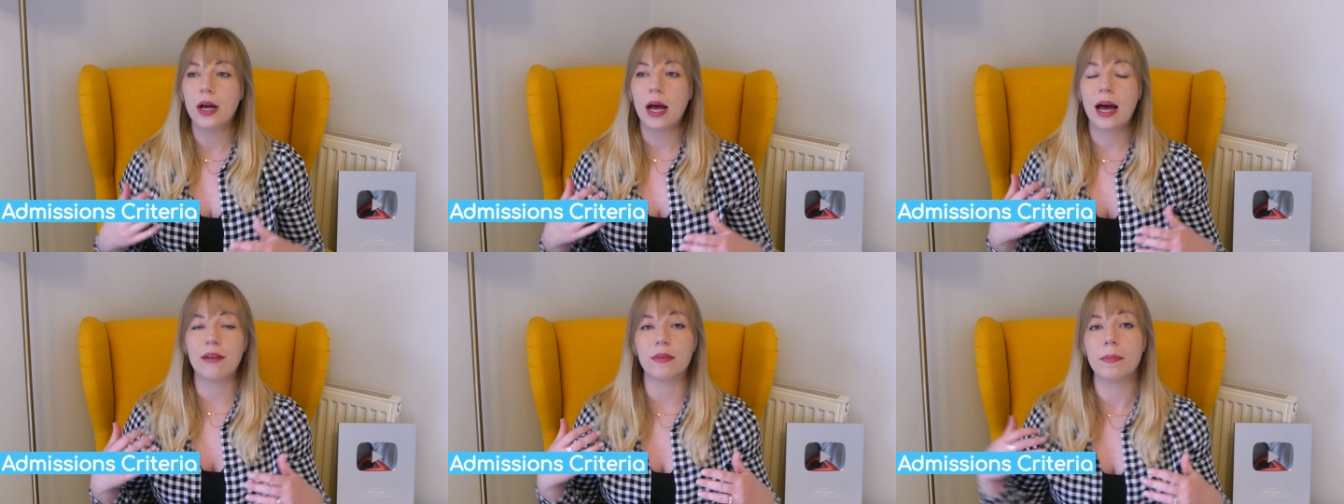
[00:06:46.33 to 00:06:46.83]

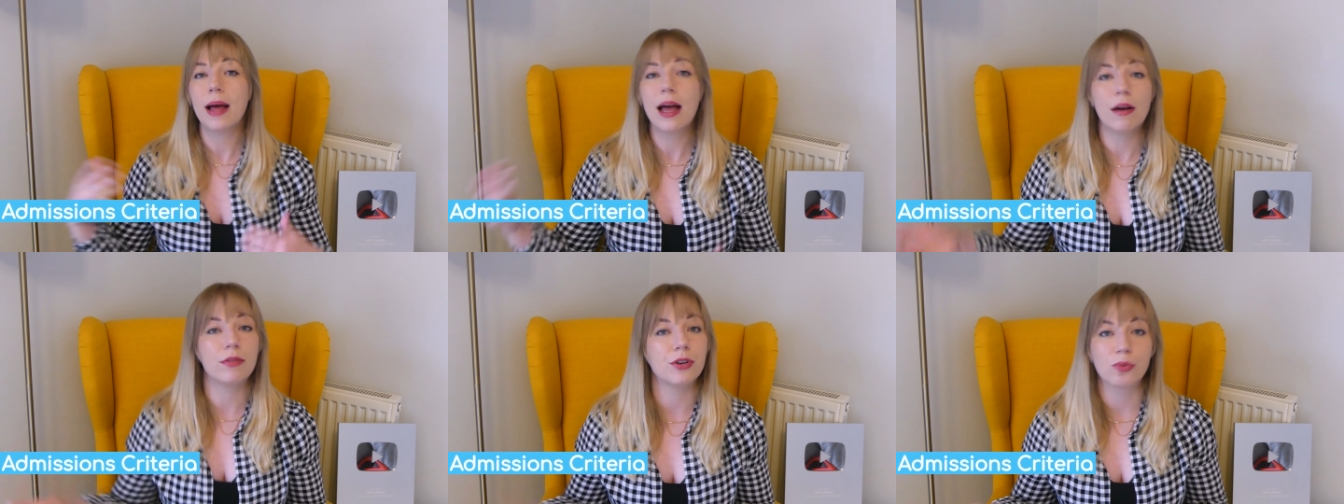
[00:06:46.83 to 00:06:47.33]
have a
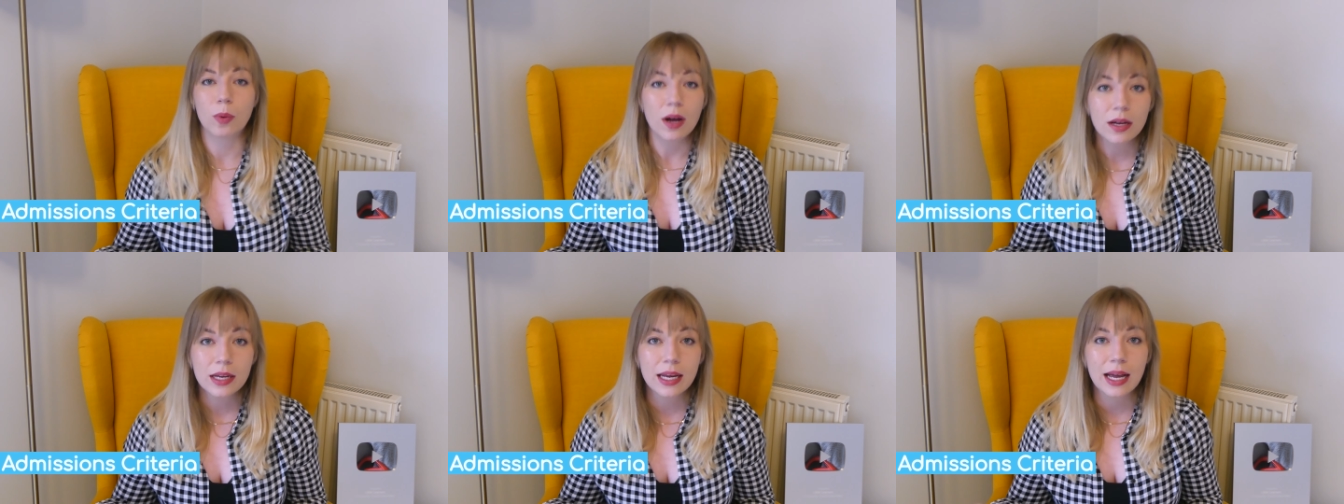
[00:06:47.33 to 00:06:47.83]
parent
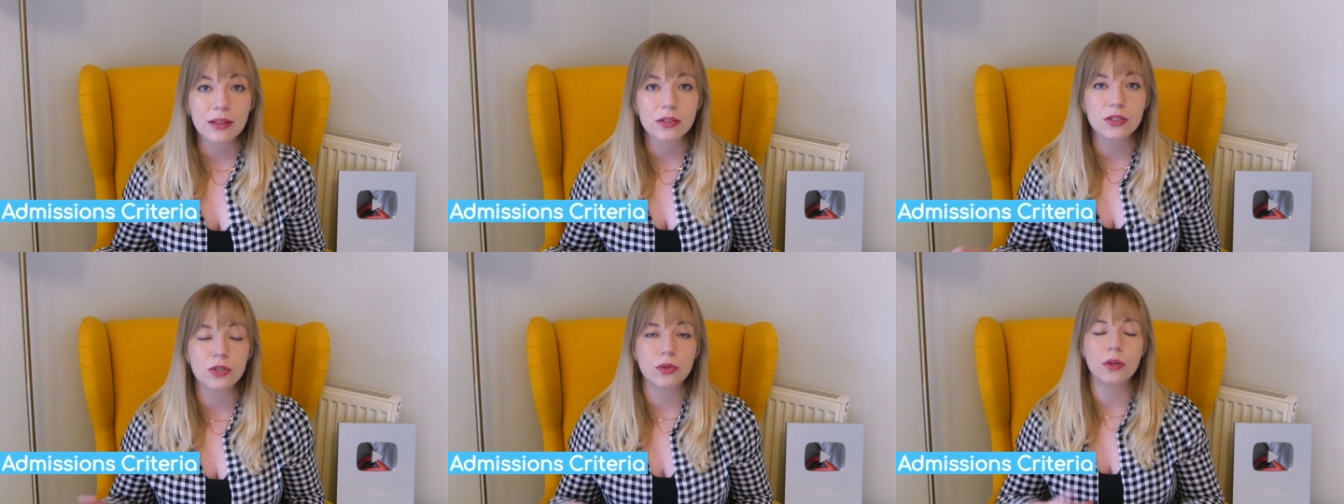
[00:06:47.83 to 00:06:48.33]
working at the
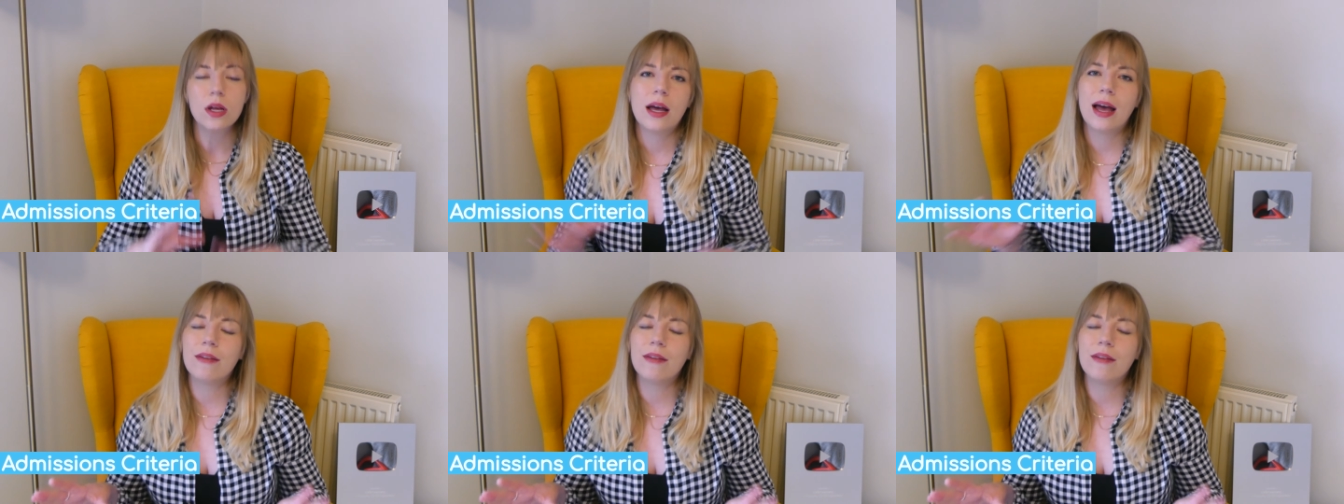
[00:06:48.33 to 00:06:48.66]
school.